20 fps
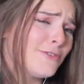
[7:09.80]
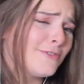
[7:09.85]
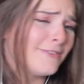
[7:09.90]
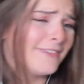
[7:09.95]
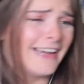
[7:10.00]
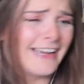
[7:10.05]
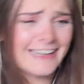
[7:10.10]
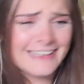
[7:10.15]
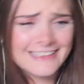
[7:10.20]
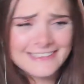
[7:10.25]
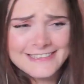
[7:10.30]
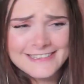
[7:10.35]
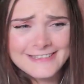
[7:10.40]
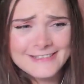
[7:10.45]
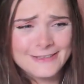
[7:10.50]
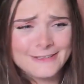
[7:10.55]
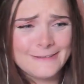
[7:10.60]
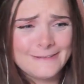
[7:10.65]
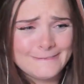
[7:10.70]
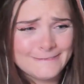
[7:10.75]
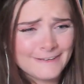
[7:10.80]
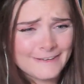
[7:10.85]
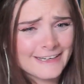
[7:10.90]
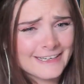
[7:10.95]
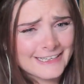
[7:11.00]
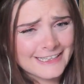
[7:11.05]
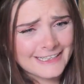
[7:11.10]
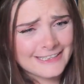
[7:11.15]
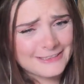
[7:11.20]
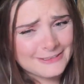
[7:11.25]
dragons are so
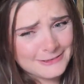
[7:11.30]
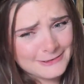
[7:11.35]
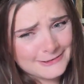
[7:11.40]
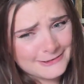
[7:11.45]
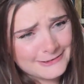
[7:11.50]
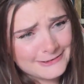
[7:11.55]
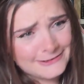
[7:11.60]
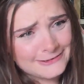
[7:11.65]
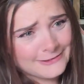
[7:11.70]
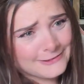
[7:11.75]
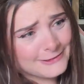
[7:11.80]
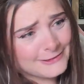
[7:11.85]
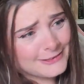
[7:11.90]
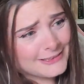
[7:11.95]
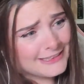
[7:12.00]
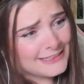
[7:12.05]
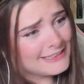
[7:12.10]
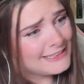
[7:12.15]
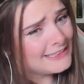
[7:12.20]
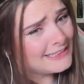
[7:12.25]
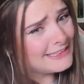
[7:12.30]
fucking cool.